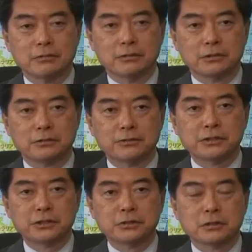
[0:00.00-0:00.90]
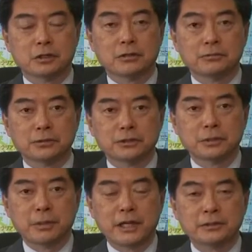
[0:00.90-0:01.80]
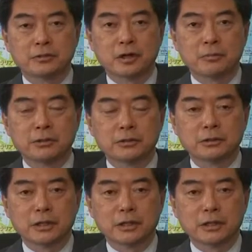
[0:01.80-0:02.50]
With the revision of Japan's corporate